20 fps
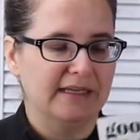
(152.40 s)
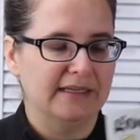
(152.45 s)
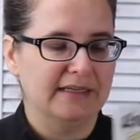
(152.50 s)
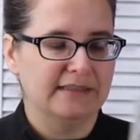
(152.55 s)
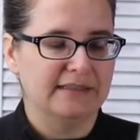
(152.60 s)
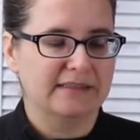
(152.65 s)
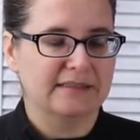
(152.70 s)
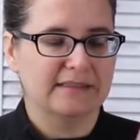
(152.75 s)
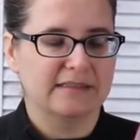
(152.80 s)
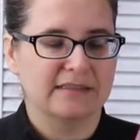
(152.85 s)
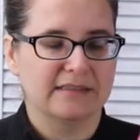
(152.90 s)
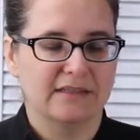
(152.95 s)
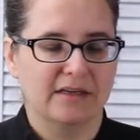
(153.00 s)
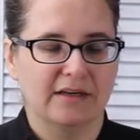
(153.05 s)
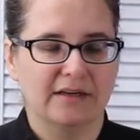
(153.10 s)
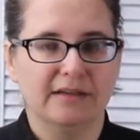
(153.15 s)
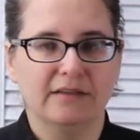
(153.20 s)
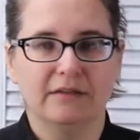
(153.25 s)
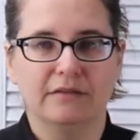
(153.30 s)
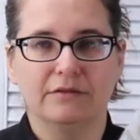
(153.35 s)
It's
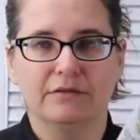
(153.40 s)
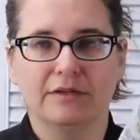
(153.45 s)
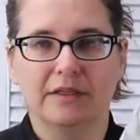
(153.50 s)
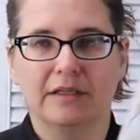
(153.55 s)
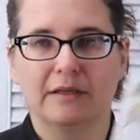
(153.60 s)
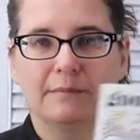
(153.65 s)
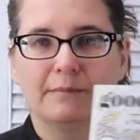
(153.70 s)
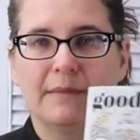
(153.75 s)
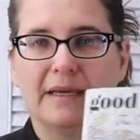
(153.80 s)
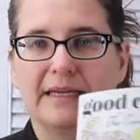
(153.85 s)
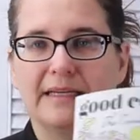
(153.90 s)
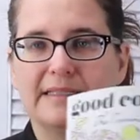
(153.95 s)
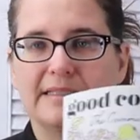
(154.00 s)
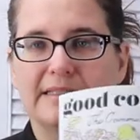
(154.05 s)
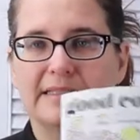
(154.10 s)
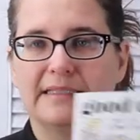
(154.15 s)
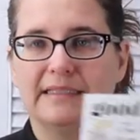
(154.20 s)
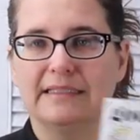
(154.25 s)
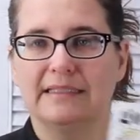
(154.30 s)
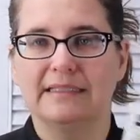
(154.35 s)
kind of like
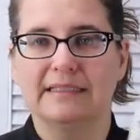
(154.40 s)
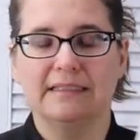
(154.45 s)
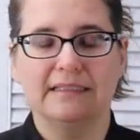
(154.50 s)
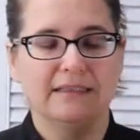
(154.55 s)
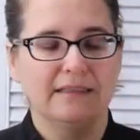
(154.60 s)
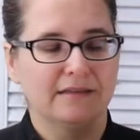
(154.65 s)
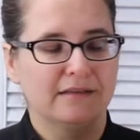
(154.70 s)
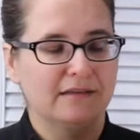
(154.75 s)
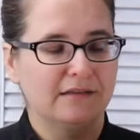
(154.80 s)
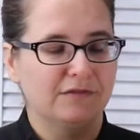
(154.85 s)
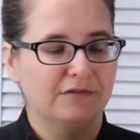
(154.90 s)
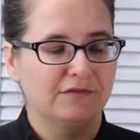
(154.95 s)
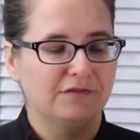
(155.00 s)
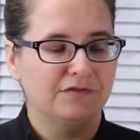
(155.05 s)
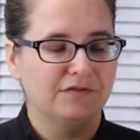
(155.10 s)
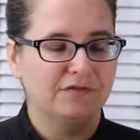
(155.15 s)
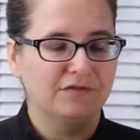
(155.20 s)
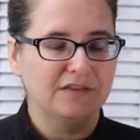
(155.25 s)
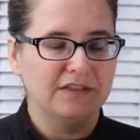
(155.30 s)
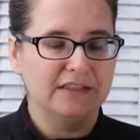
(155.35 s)
magazine. The
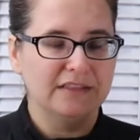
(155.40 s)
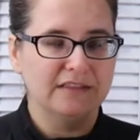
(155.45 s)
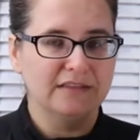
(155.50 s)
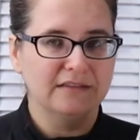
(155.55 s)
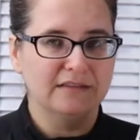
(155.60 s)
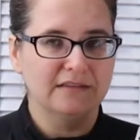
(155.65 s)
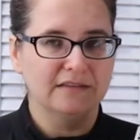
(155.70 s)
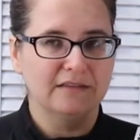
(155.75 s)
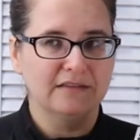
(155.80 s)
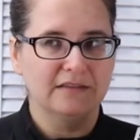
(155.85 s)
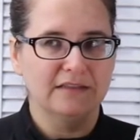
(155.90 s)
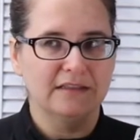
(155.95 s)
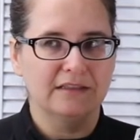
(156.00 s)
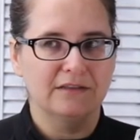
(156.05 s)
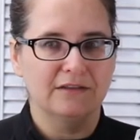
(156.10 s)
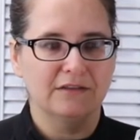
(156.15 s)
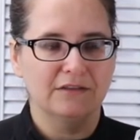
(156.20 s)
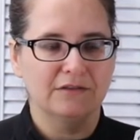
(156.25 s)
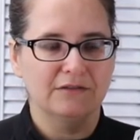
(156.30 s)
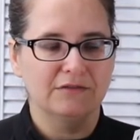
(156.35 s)
feel
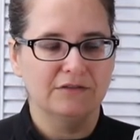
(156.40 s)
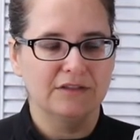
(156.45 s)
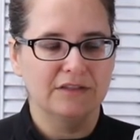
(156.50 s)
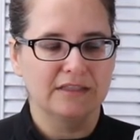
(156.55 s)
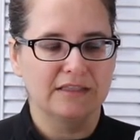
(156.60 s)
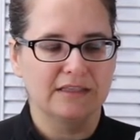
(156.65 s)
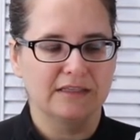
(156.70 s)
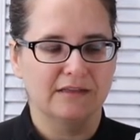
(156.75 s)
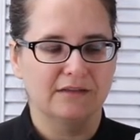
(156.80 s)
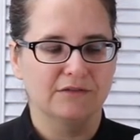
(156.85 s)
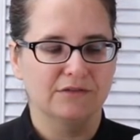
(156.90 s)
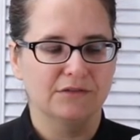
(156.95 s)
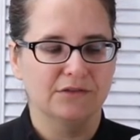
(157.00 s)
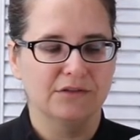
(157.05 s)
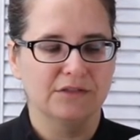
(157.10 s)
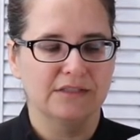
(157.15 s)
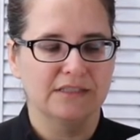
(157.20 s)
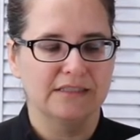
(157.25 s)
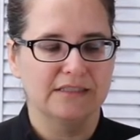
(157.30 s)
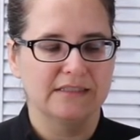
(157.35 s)
of the cover
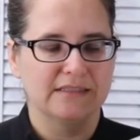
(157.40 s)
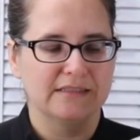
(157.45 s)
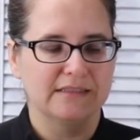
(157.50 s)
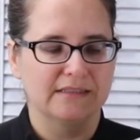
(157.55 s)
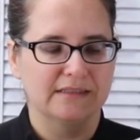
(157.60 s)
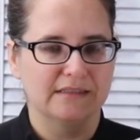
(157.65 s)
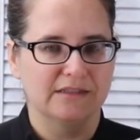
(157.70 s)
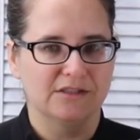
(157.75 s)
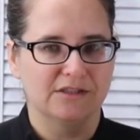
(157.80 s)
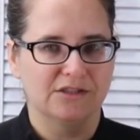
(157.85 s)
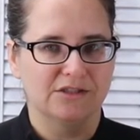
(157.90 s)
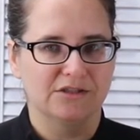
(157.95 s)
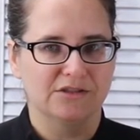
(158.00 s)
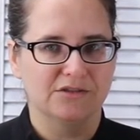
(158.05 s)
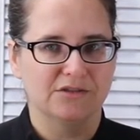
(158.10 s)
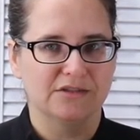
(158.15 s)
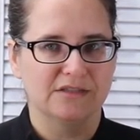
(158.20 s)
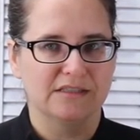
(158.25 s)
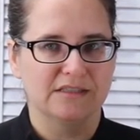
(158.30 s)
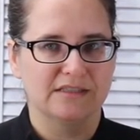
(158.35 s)
is
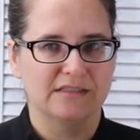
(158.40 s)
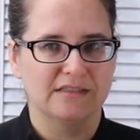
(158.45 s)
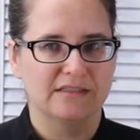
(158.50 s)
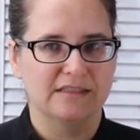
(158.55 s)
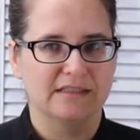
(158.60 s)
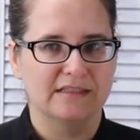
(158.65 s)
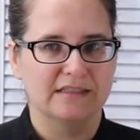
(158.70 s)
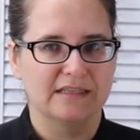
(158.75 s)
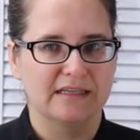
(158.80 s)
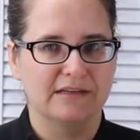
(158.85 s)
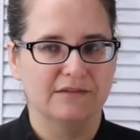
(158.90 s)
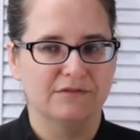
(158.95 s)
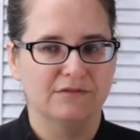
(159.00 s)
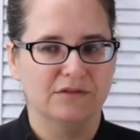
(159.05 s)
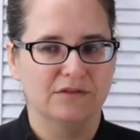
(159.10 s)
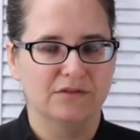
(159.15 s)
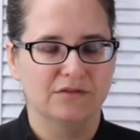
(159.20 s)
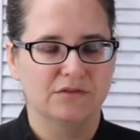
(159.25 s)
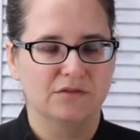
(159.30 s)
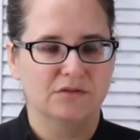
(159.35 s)
luxurious. Like that
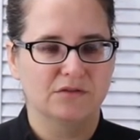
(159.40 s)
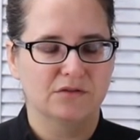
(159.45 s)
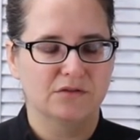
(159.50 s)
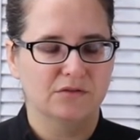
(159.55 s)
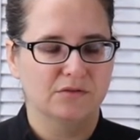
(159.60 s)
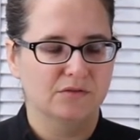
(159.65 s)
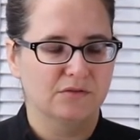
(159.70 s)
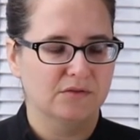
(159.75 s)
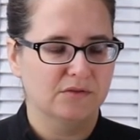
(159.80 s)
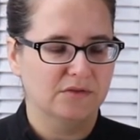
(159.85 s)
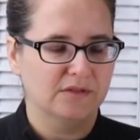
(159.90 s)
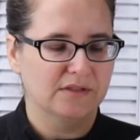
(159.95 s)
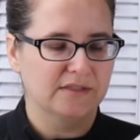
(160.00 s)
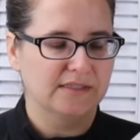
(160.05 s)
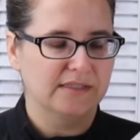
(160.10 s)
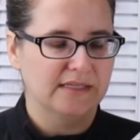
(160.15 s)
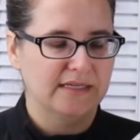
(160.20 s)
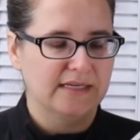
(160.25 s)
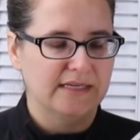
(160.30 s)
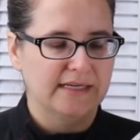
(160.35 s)
feels so good.
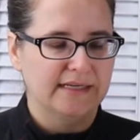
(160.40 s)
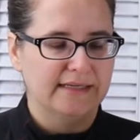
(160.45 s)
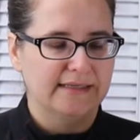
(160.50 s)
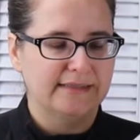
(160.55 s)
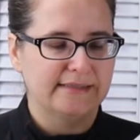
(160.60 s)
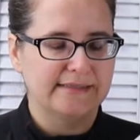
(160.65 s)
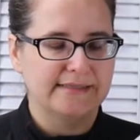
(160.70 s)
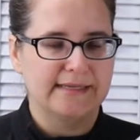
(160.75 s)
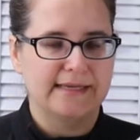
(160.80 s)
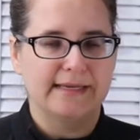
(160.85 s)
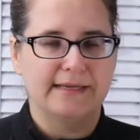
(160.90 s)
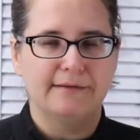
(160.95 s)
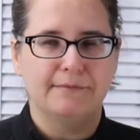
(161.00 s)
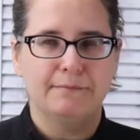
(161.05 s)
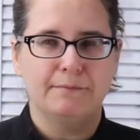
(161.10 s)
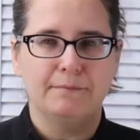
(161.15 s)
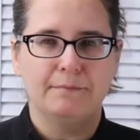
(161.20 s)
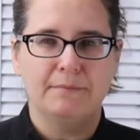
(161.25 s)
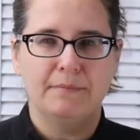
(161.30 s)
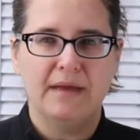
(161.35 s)
It's that
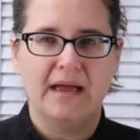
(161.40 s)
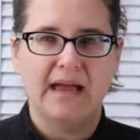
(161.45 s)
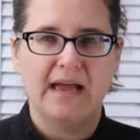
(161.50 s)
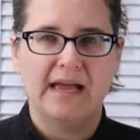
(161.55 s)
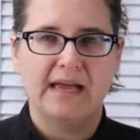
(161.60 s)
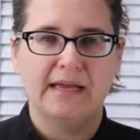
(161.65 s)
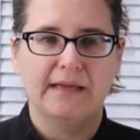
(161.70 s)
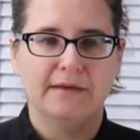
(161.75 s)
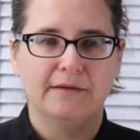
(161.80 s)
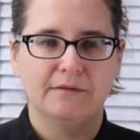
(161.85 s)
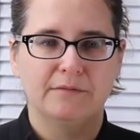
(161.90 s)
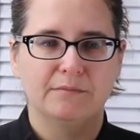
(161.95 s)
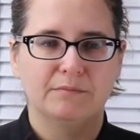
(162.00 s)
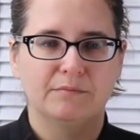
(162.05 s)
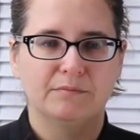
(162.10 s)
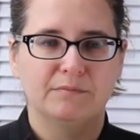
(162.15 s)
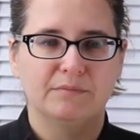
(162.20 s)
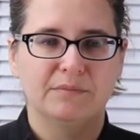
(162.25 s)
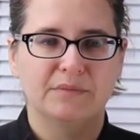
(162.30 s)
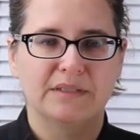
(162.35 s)
matte,
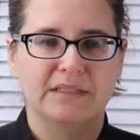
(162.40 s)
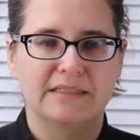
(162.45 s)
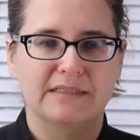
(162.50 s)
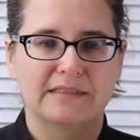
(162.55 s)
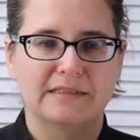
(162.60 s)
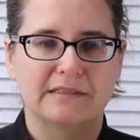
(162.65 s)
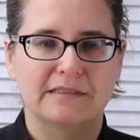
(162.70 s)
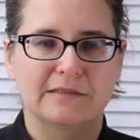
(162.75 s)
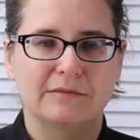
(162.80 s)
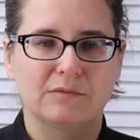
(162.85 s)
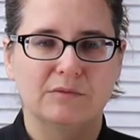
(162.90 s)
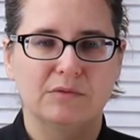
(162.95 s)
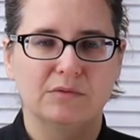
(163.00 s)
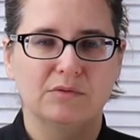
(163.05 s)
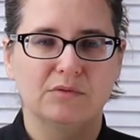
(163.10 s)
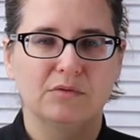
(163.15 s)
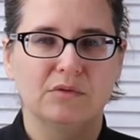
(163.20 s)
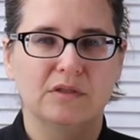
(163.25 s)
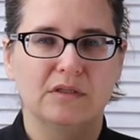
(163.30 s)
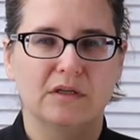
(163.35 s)
but it's
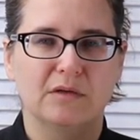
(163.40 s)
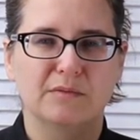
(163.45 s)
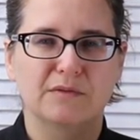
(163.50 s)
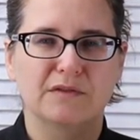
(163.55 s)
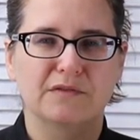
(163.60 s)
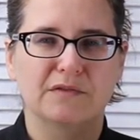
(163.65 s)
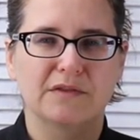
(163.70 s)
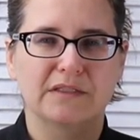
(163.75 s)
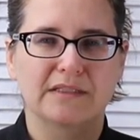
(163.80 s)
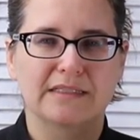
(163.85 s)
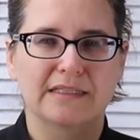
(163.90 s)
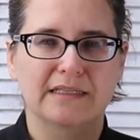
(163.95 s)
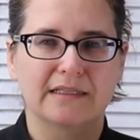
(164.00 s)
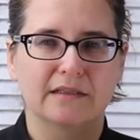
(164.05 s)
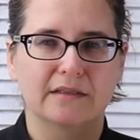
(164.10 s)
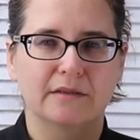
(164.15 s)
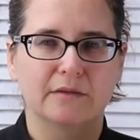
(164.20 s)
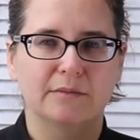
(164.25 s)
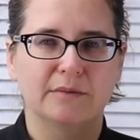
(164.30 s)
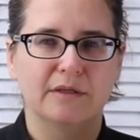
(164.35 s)
smooth. It almost feels like a
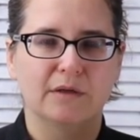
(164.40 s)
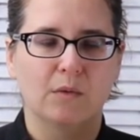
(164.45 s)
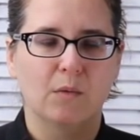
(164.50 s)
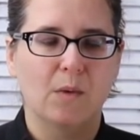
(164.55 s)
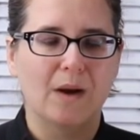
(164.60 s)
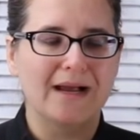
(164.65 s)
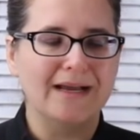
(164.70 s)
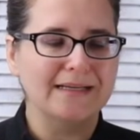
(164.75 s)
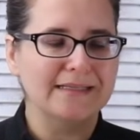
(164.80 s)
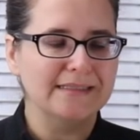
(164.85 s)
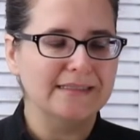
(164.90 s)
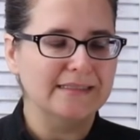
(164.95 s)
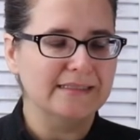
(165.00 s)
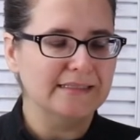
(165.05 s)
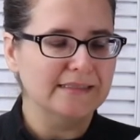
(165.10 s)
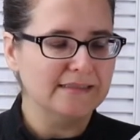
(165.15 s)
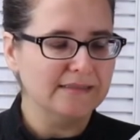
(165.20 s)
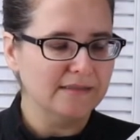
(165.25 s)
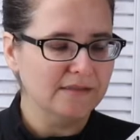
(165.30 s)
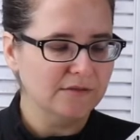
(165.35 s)
little bit of
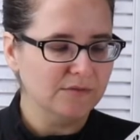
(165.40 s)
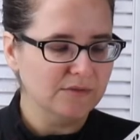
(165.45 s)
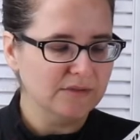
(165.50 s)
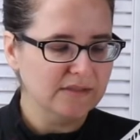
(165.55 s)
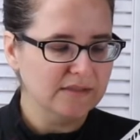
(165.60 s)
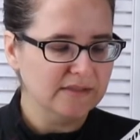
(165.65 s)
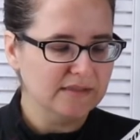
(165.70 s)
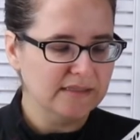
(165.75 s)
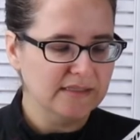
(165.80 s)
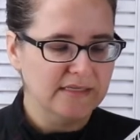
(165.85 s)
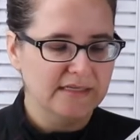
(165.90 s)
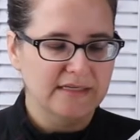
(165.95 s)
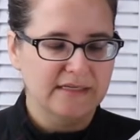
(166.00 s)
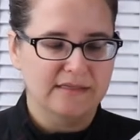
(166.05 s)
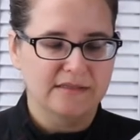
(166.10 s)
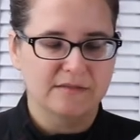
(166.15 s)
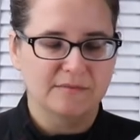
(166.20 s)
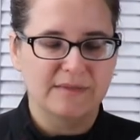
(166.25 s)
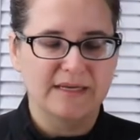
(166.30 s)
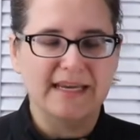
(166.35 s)
waxiness to it.
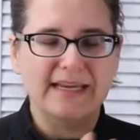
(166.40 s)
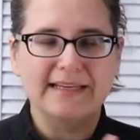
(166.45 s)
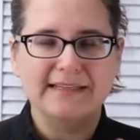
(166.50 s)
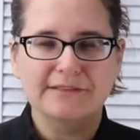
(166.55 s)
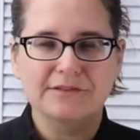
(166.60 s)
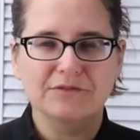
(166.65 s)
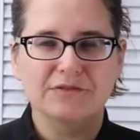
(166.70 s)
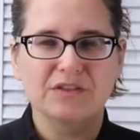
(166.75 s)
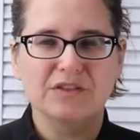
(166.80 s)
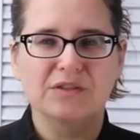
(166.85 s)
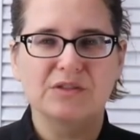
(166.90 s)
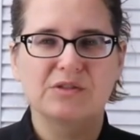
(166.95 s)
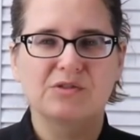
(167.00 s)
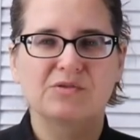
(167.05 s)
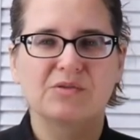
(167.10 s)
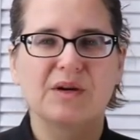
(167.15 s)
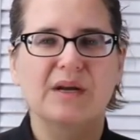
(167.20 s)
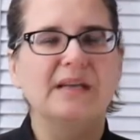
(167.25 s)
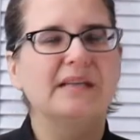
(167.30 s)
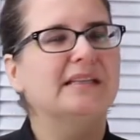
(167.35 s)
So my hands are very
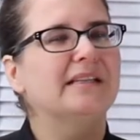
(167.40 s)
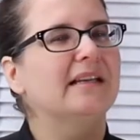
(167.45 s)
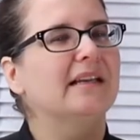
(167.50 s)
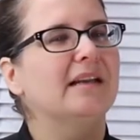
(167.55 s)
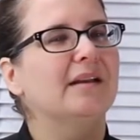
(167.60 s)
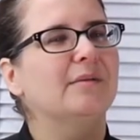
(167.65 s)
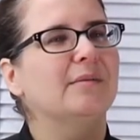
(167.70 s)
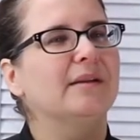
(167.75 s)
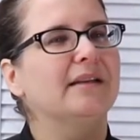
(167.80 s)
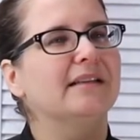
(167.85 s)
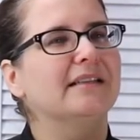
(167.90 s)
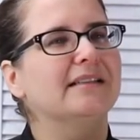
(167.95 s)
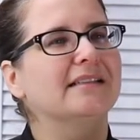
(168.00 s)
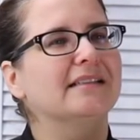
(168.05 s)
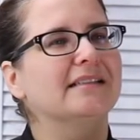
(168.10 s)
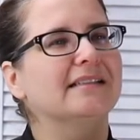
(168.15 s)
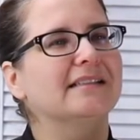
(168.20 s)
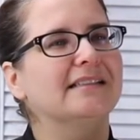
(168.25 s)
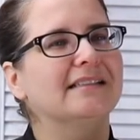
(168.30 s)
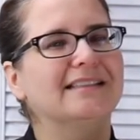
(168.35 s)
dry today, but it
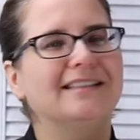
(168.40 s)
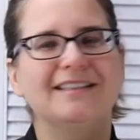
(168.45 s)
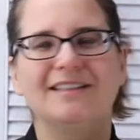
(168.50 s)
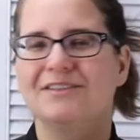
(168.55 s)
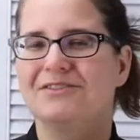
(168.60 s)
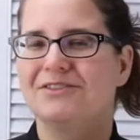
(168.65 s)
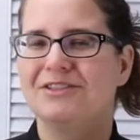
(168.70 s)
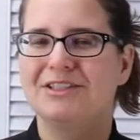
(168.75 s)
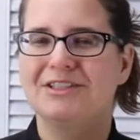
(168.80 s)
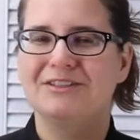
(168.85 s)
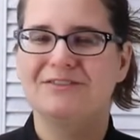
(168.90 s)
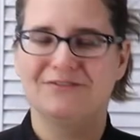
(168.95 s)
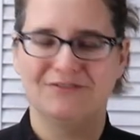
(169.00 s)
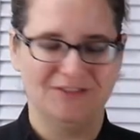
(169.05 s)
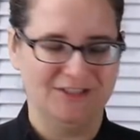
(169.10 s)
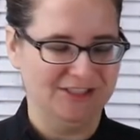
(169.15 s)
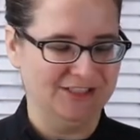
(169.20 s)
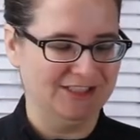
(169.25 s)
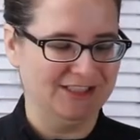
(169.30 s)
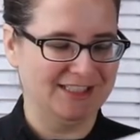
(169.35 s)
doesn't even
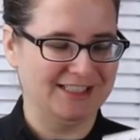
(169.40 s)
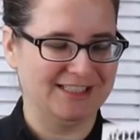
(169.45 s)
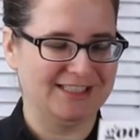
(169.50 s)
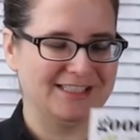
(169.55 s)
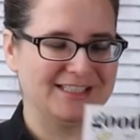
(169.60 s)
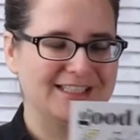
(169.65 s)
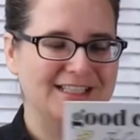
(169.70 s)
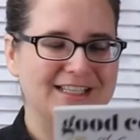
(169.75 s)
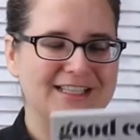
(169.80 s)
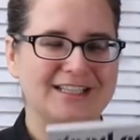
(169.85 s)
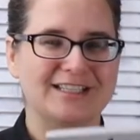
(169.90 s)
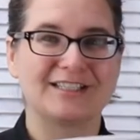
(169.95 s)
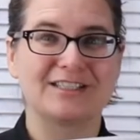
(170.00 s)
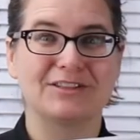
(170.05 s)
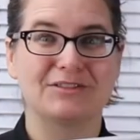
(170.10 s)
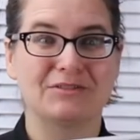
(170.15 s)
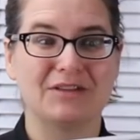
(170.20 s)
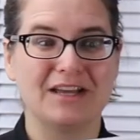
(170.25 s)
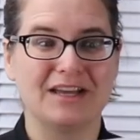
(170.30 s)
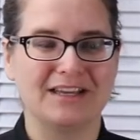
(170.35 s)
feel it. So
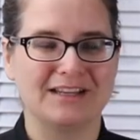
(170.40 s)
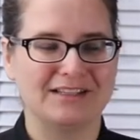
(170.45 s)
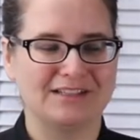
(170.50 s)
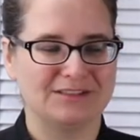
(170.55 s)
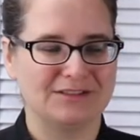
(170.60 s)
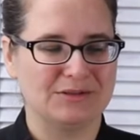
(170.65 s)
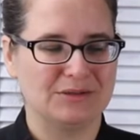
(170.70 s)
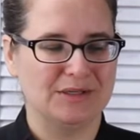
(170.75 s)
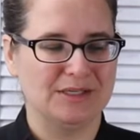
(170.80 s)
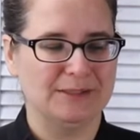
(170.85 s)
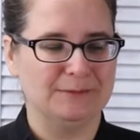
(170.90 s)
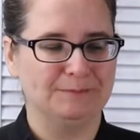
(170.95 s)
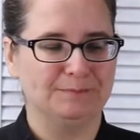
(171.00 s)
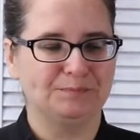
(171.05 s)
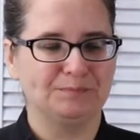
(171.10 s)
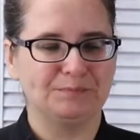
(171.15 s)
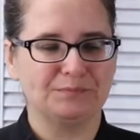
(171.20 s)
that is great